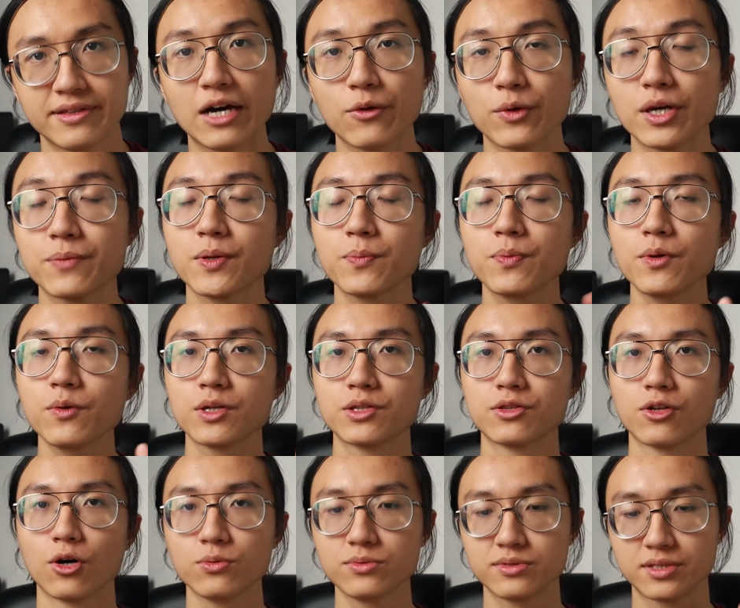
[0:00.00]
That way people will
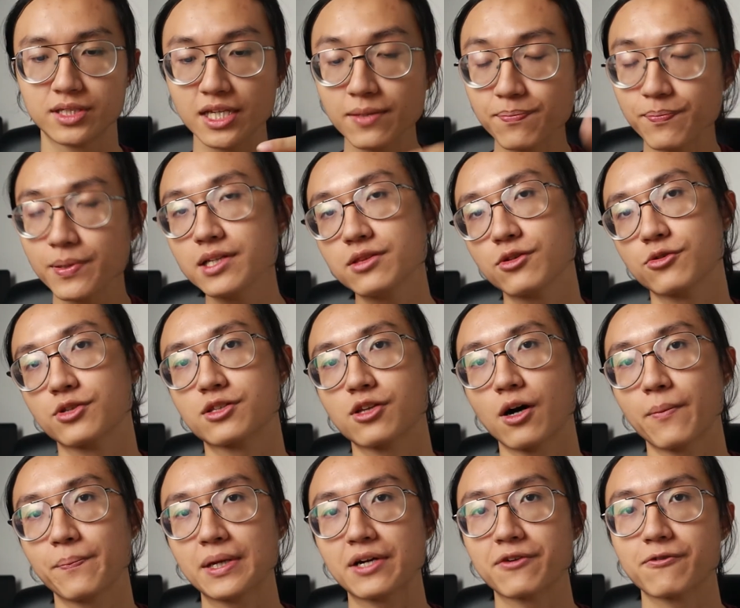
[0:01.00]
know deeper into the
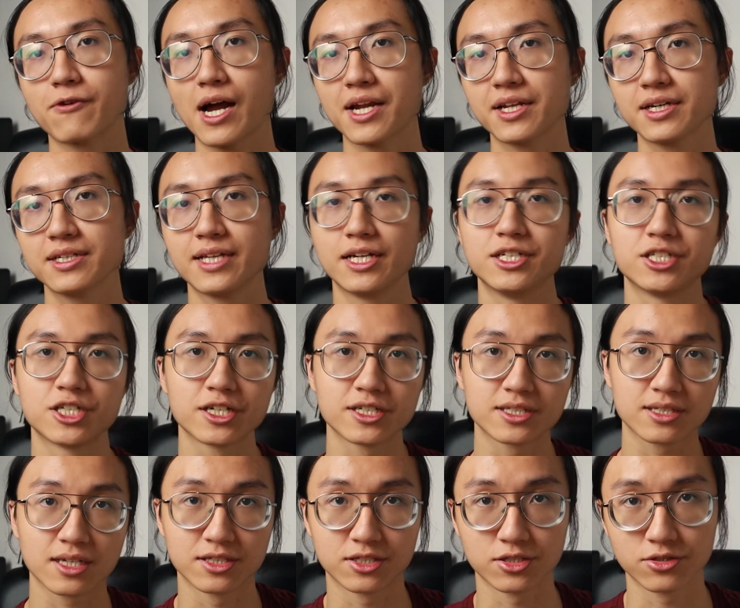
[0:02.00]
topic rather than
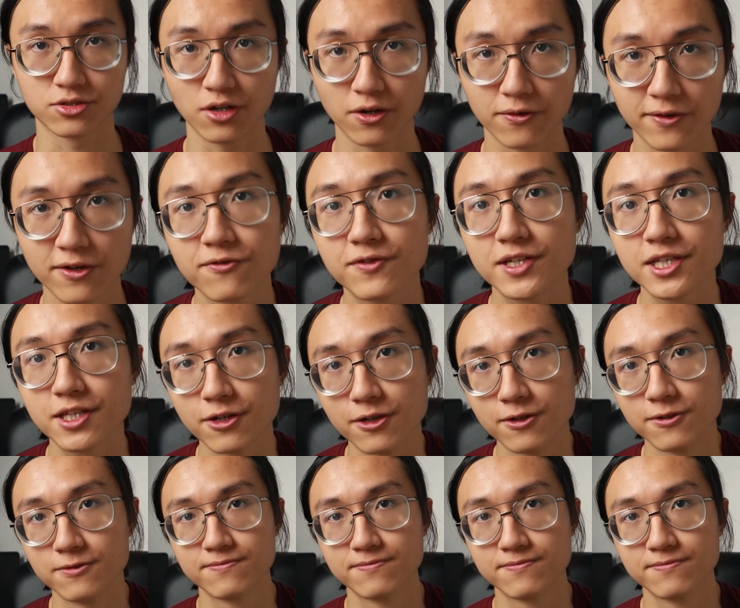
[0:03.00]
just a tutorial video.